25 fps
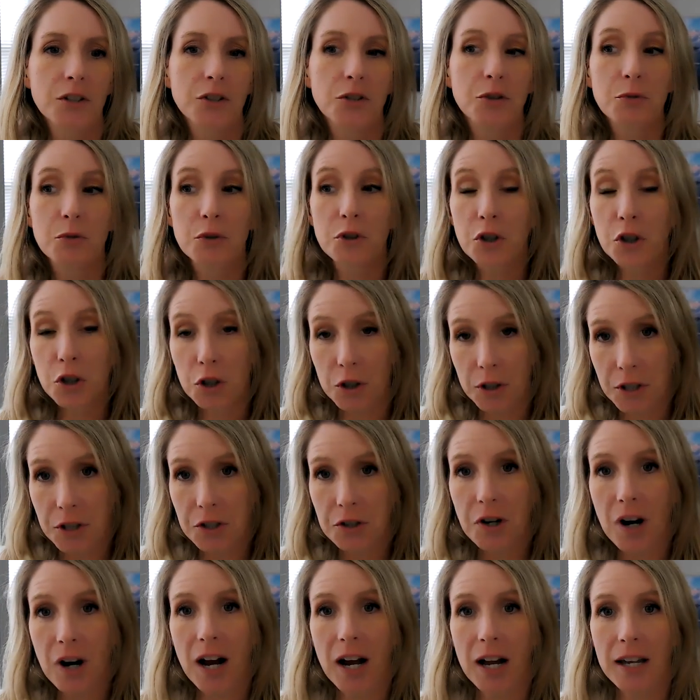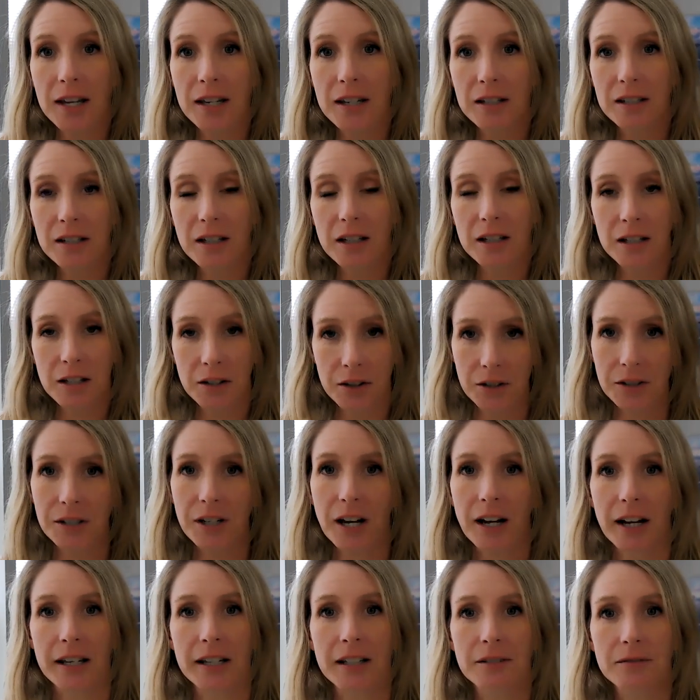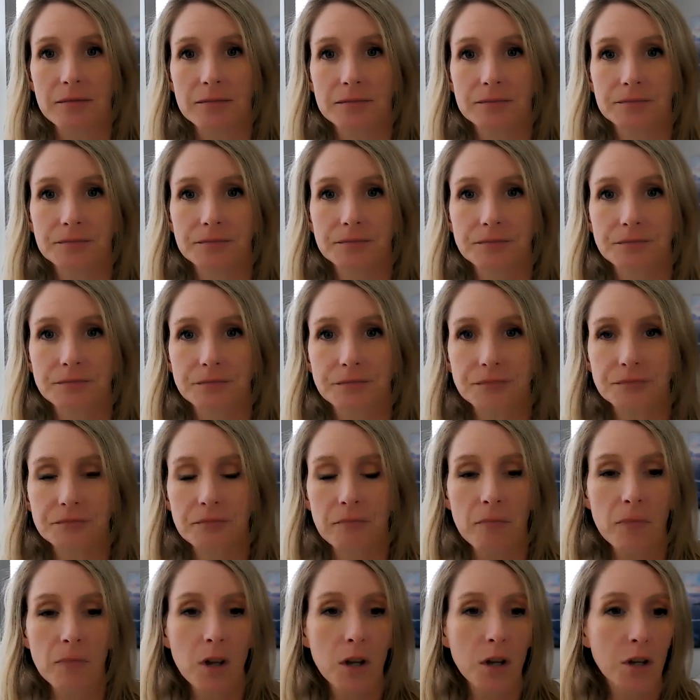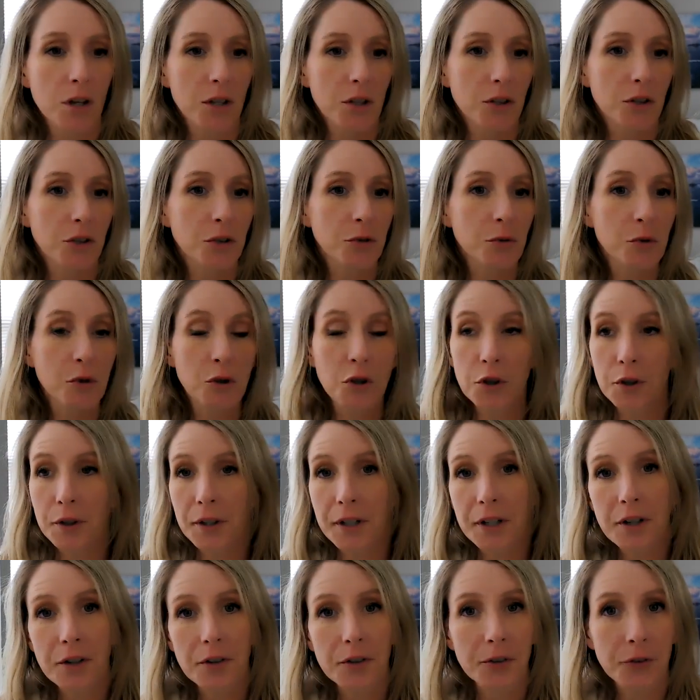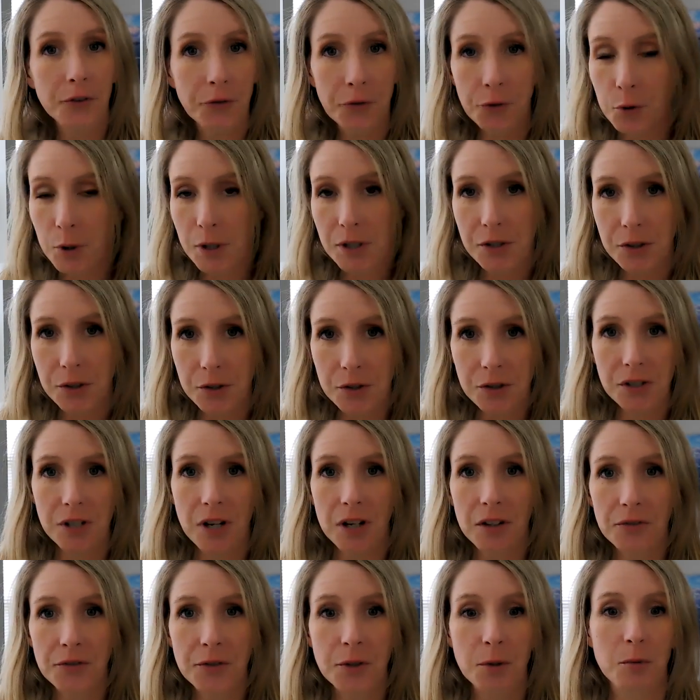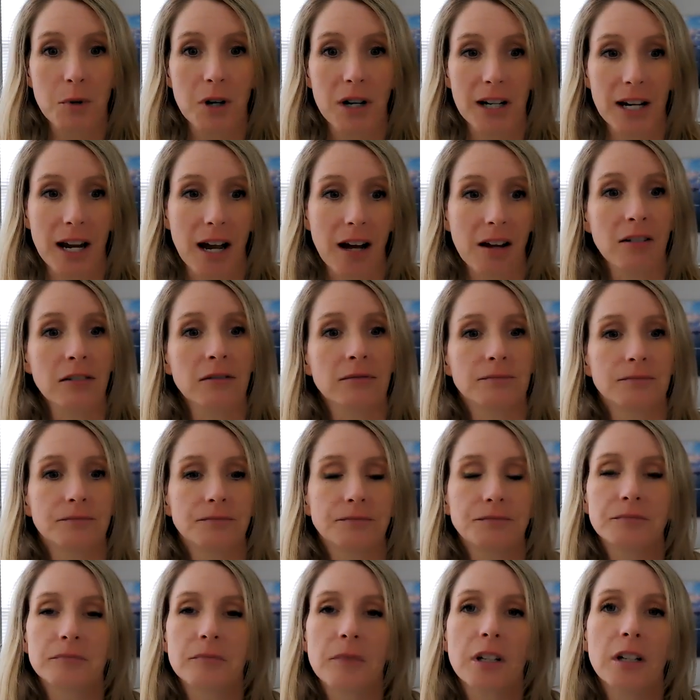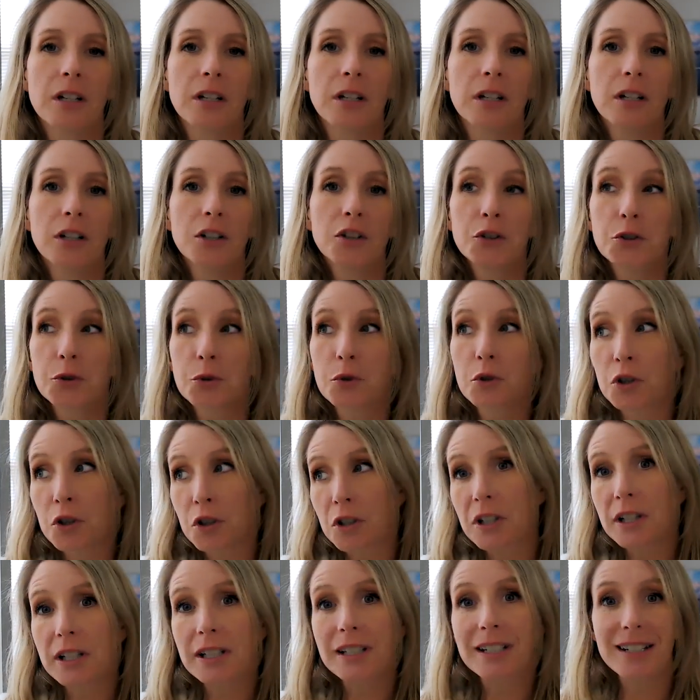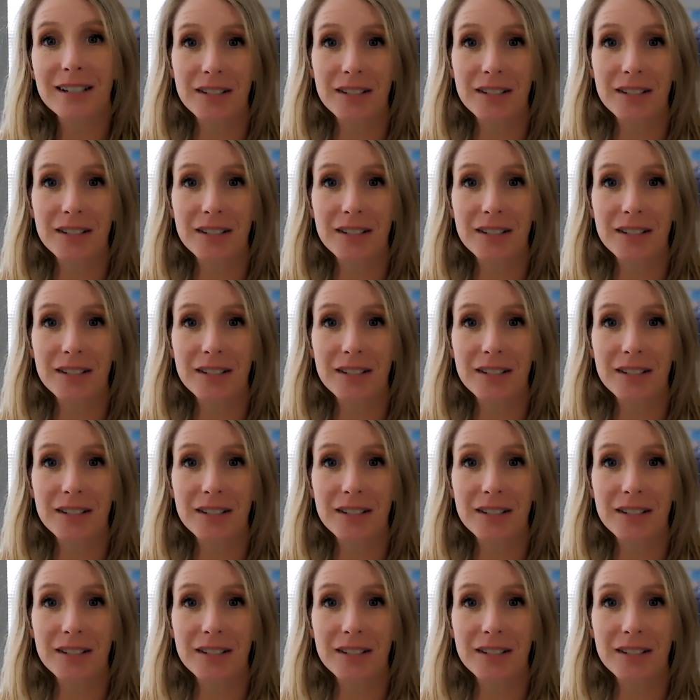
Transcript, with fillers: You could try another diet. You could force yourself to work out. You could